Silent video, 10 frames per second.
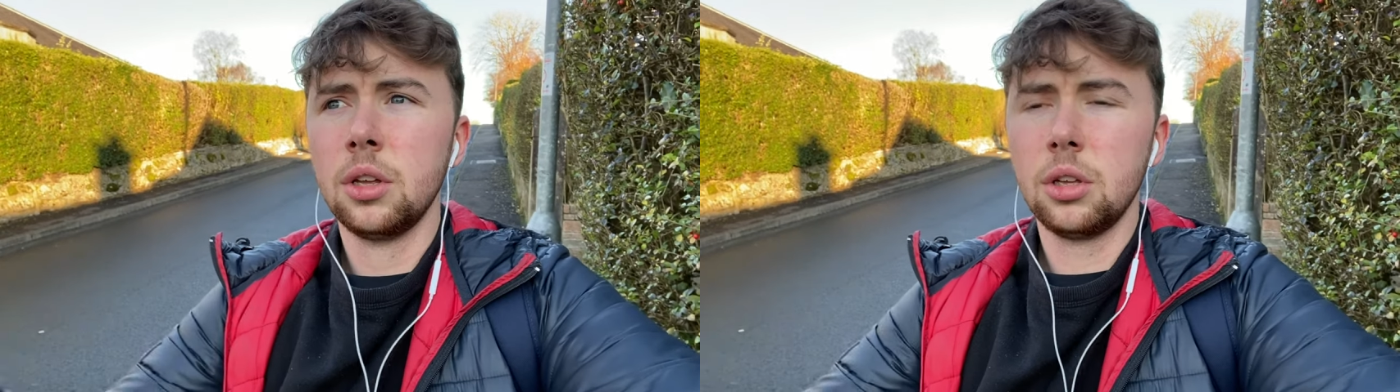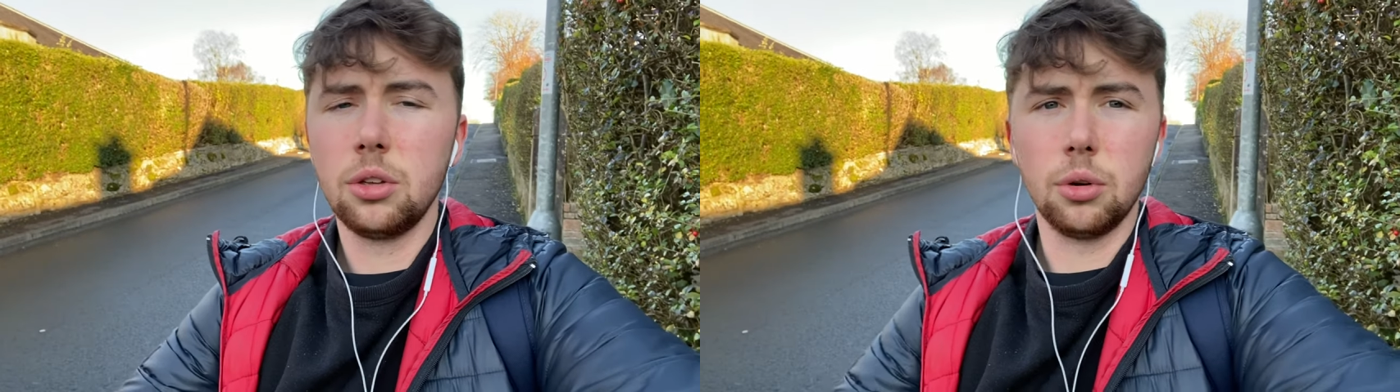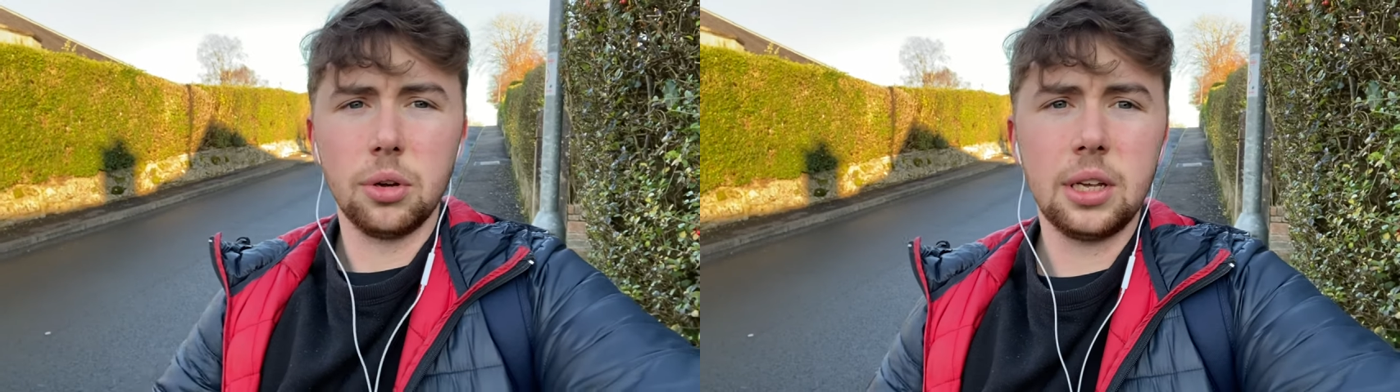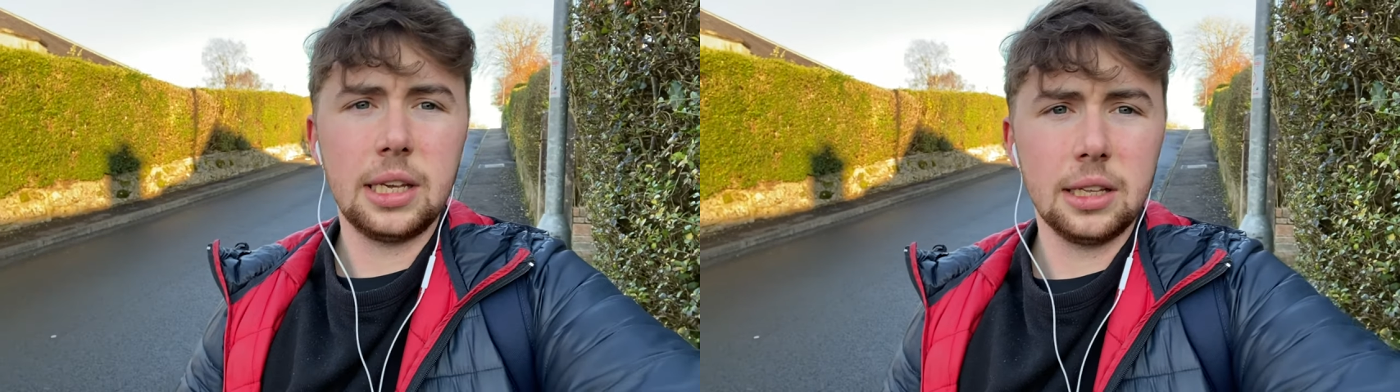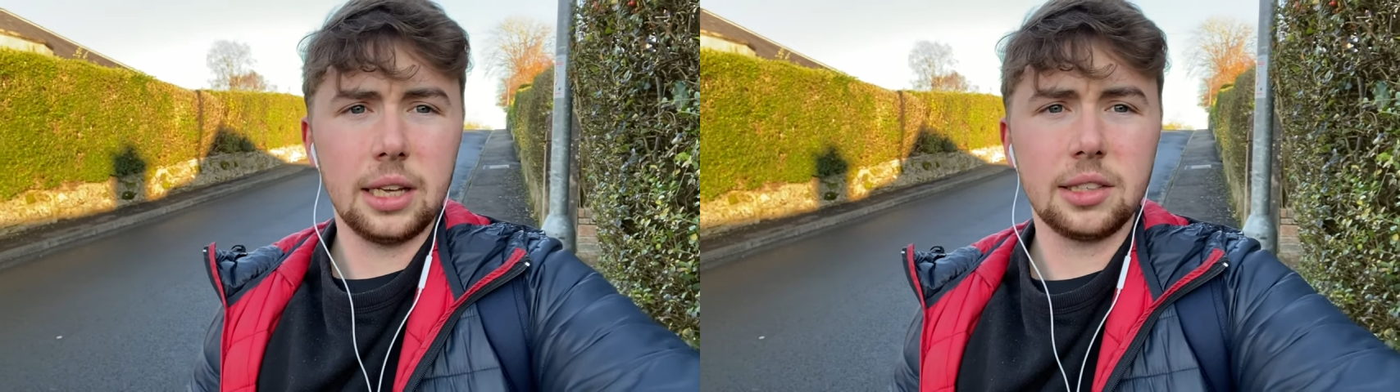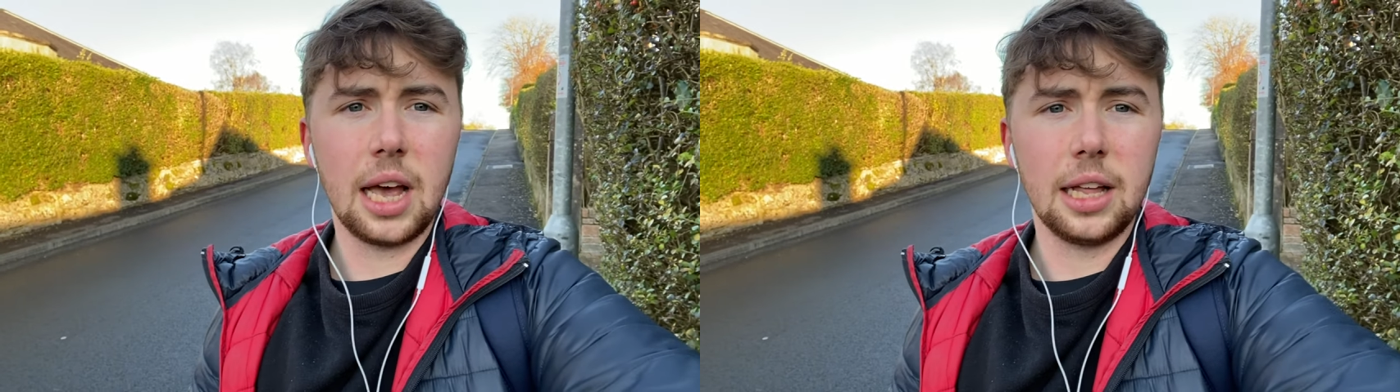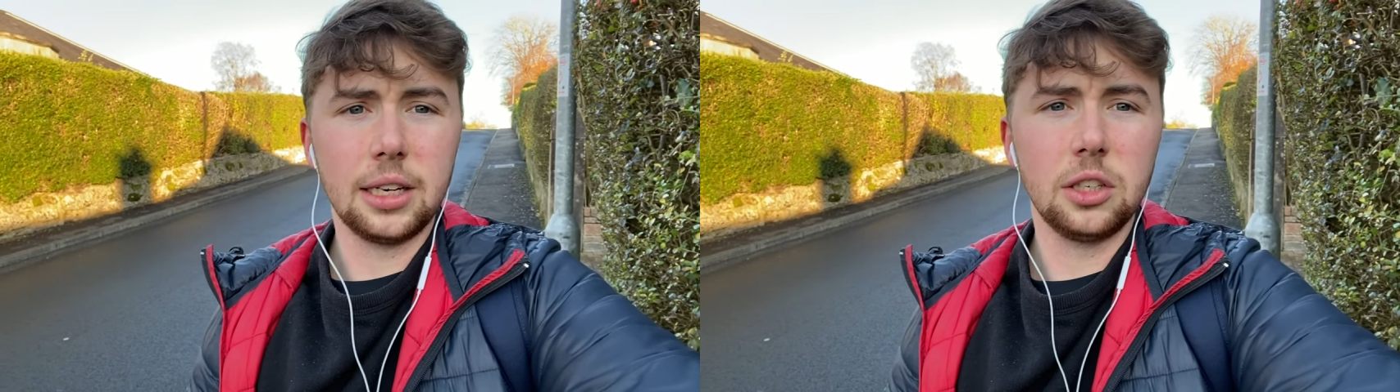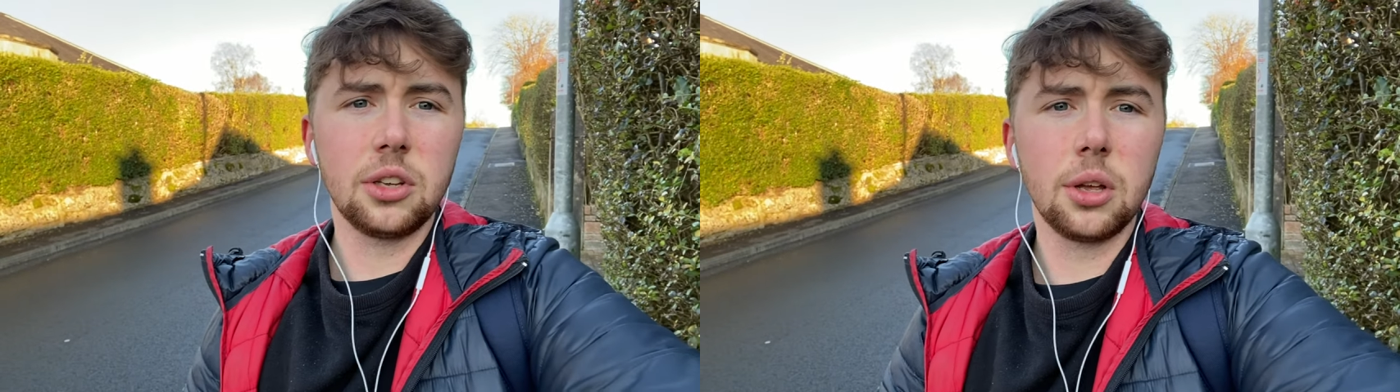you know, eat less
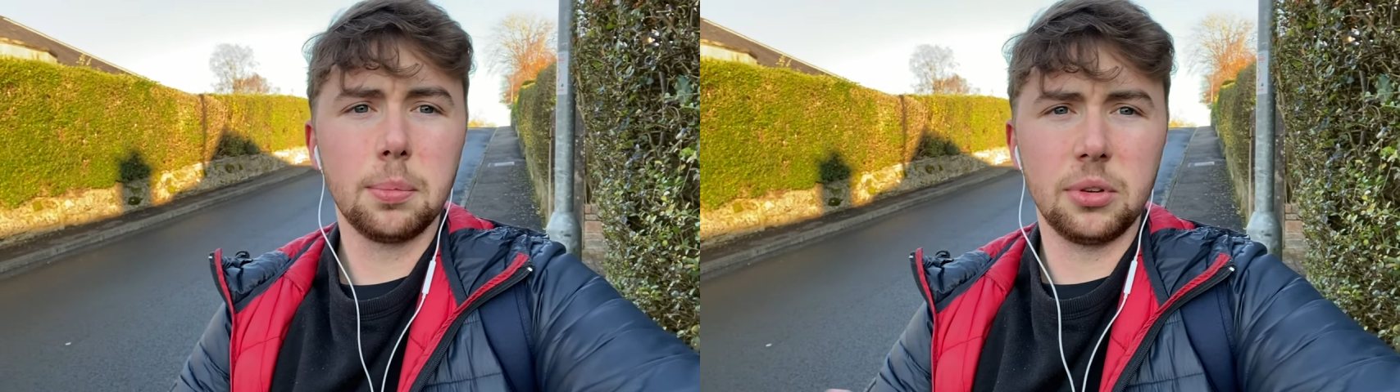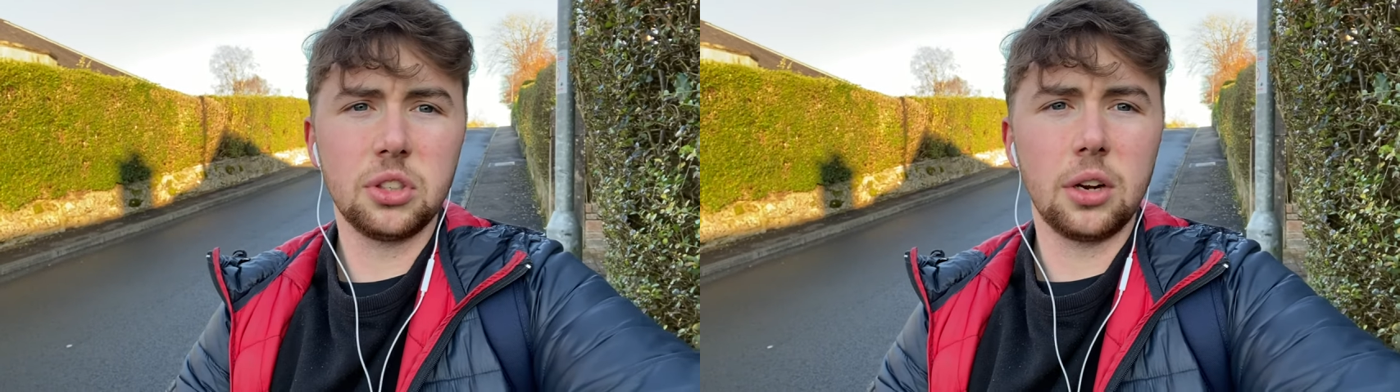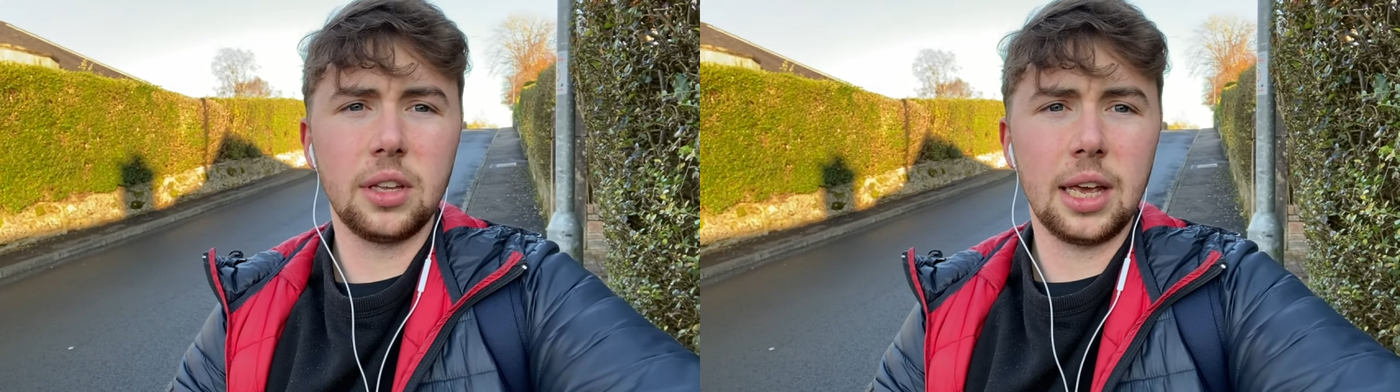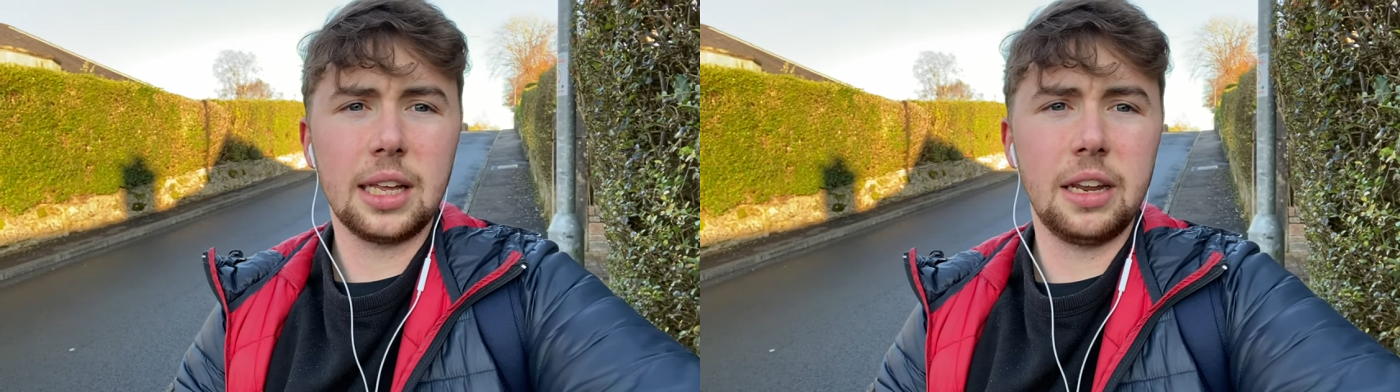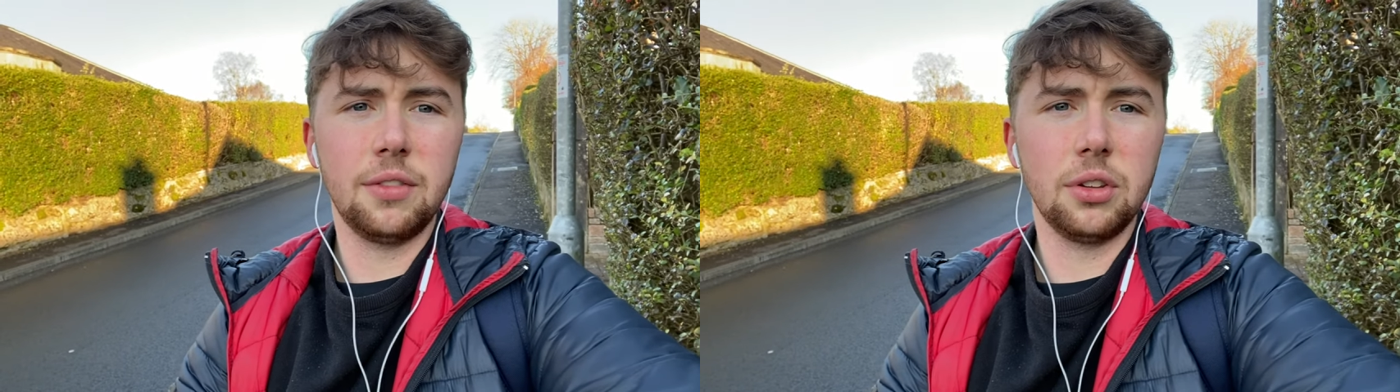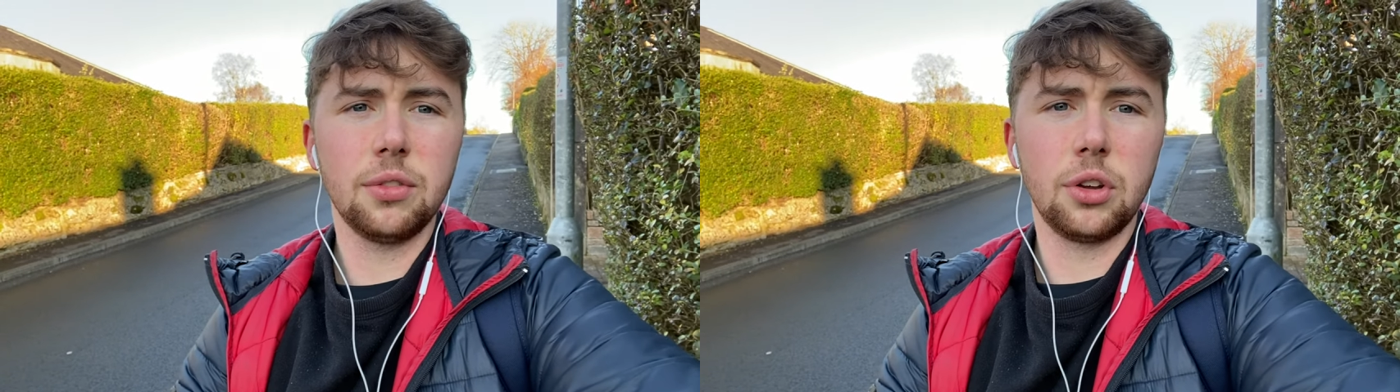calories but start to get cravings for,